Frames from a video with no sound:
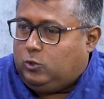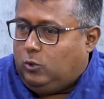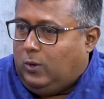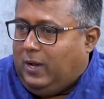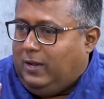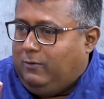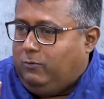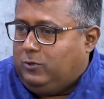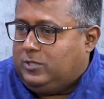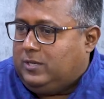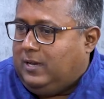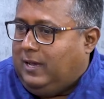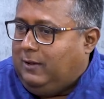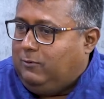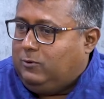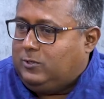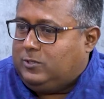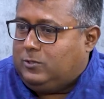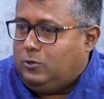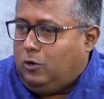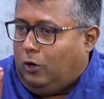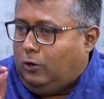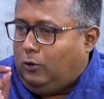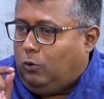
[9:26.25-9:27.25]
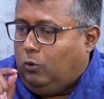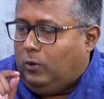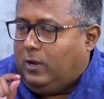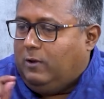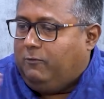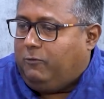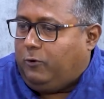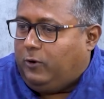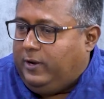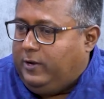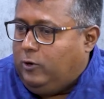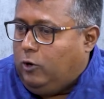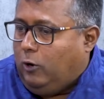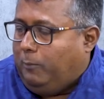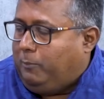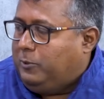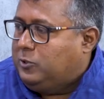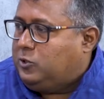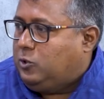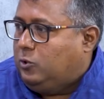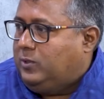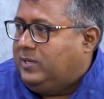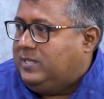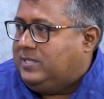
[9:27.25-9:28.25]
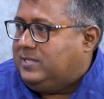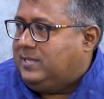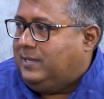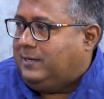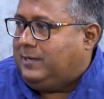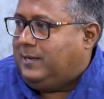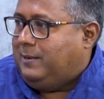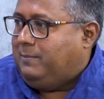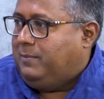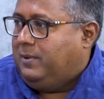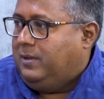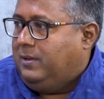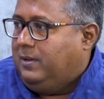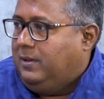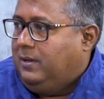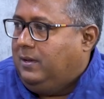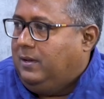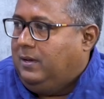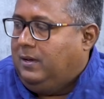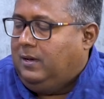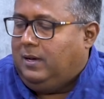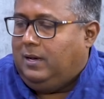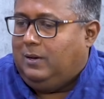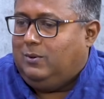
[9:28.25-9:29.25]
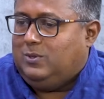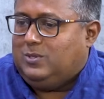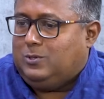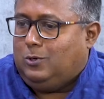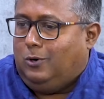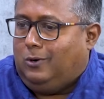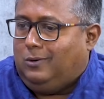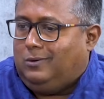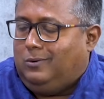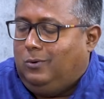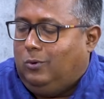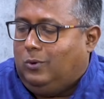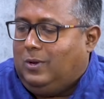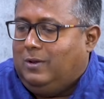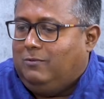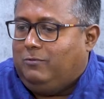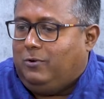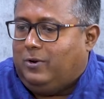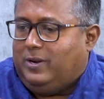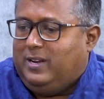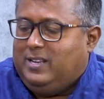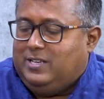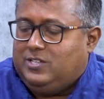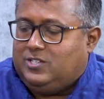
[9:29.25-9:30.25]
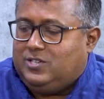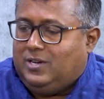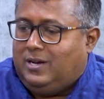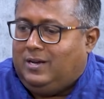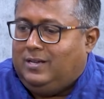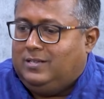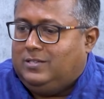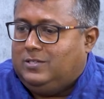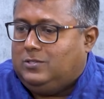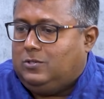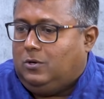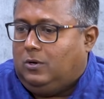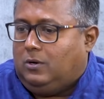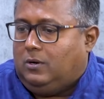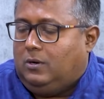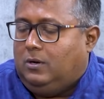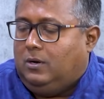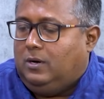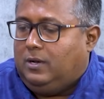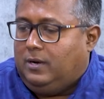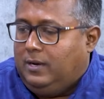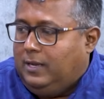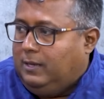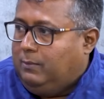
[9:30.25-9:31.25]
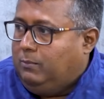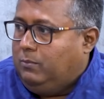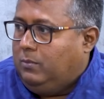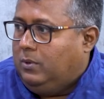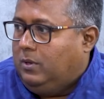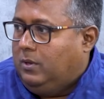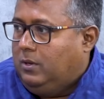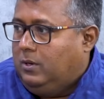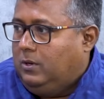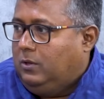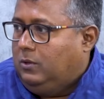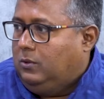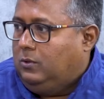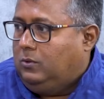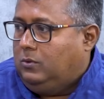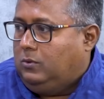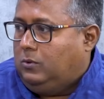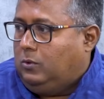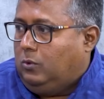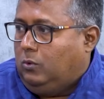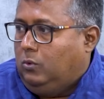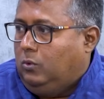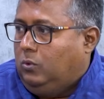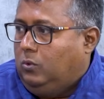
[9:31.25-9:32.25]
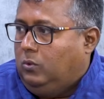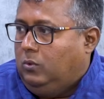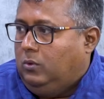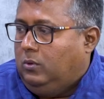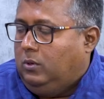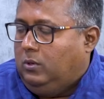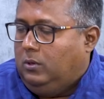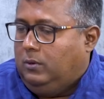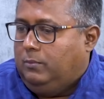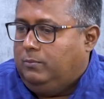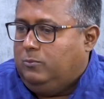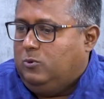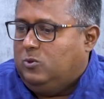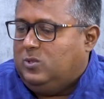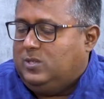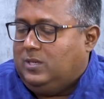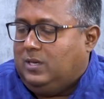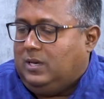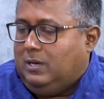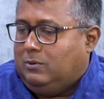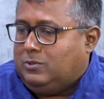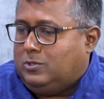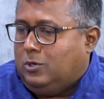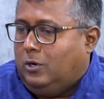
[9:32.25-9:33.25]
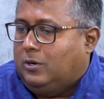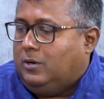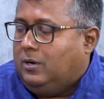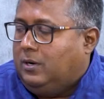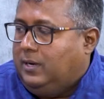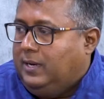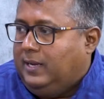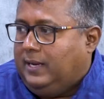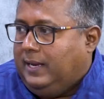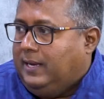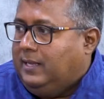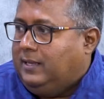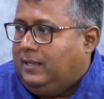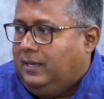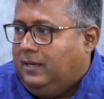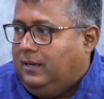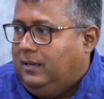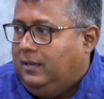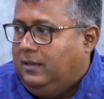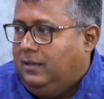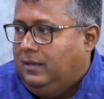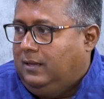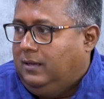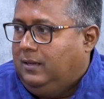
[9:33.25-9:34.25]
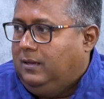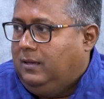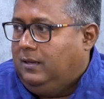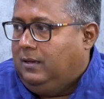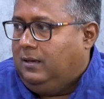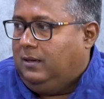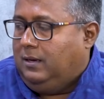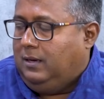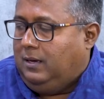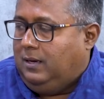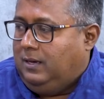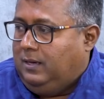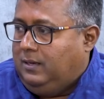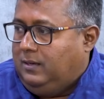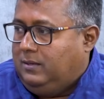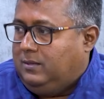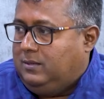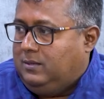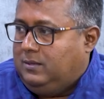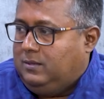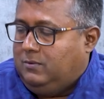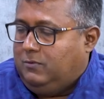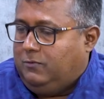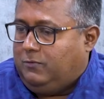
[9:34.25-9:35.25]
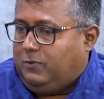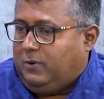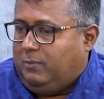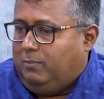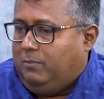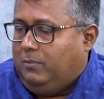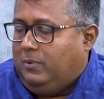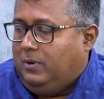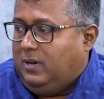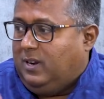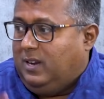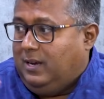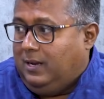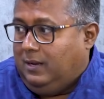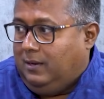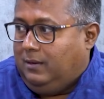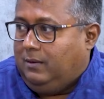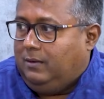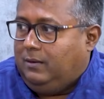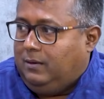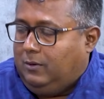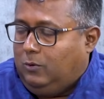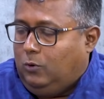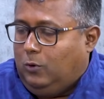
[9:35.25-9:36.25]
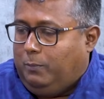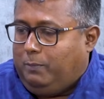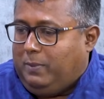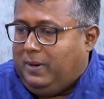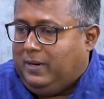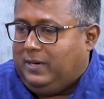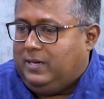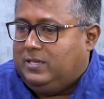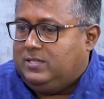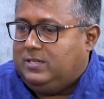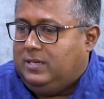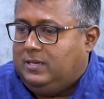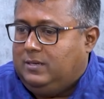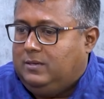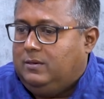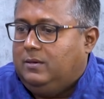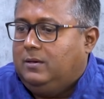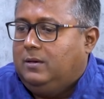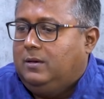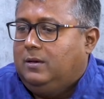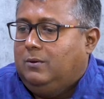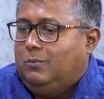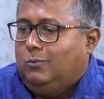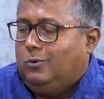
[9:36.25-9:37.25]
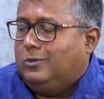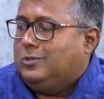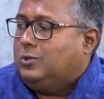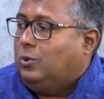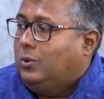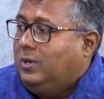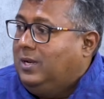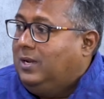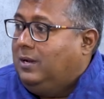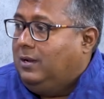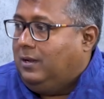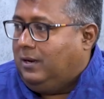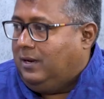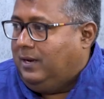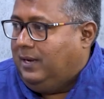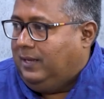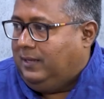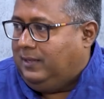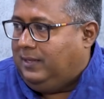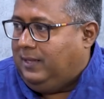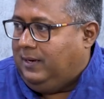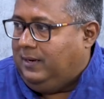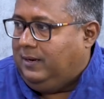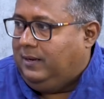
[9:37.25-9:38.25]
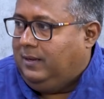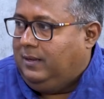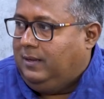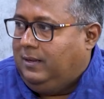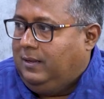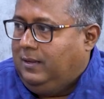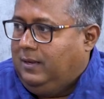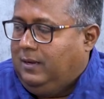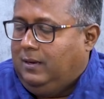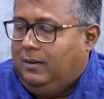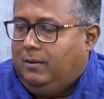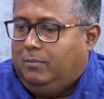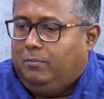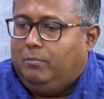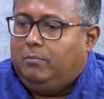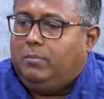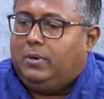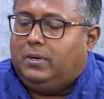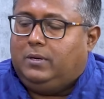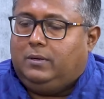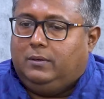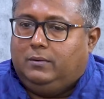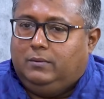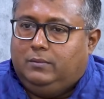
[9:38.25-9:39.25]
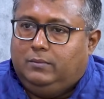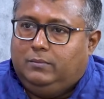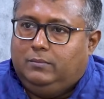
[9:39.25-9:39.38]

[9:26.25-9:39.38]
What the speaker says: so I was not looking for any opportunities that time. I was not looking for any chance or earning through music. I was not earning anything. From earning a good package, I was only learning then. But